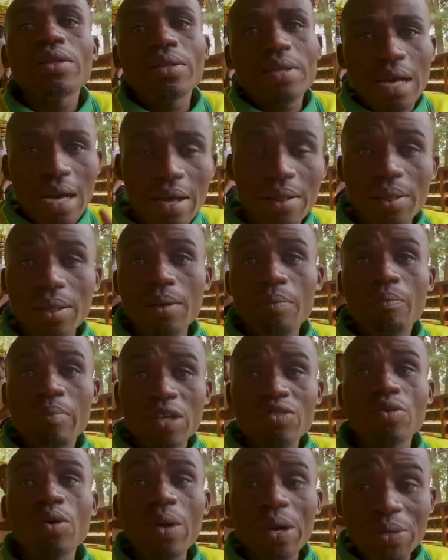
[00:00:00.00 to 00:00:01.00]
other
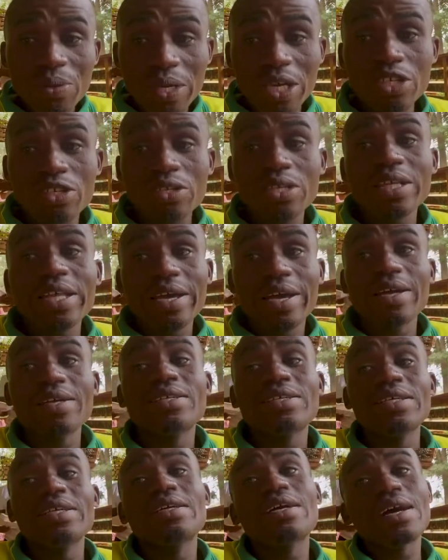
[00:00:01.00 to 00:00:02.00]
Batwa educated, they can
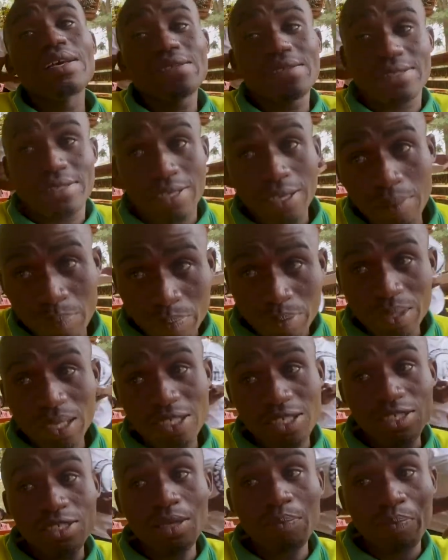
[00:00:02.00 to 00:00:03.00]
take a step.
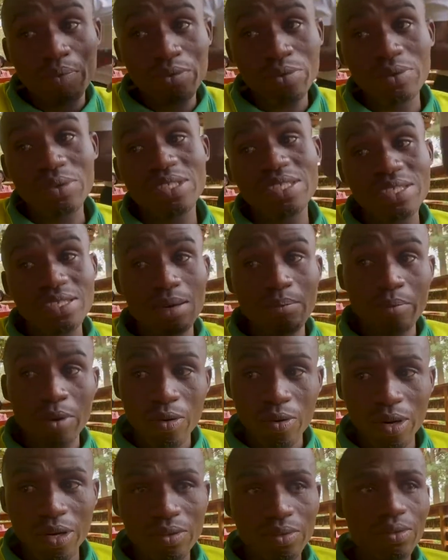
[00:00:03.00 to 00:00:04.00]
That is the priority number
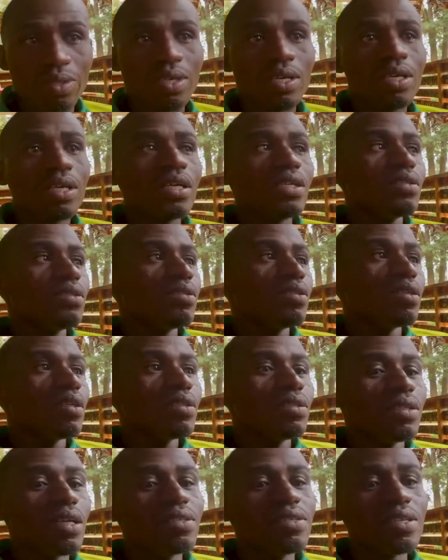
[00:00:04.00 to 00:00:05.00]
one. Mm.
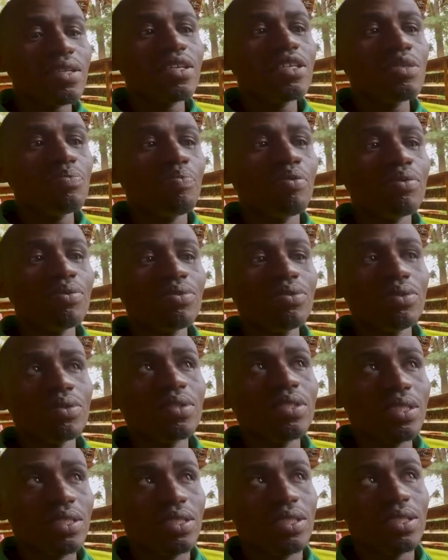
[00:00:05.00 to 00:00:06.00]
The second
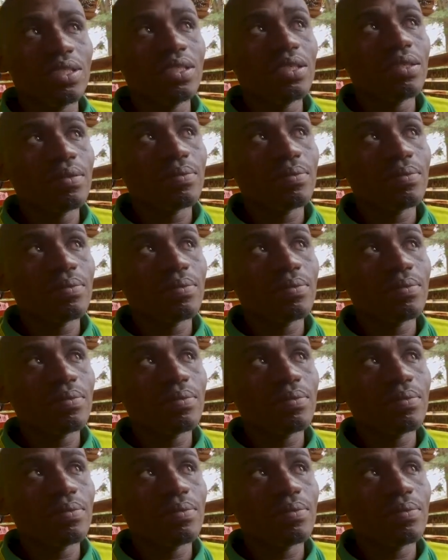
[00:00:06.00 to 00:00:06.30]
priority,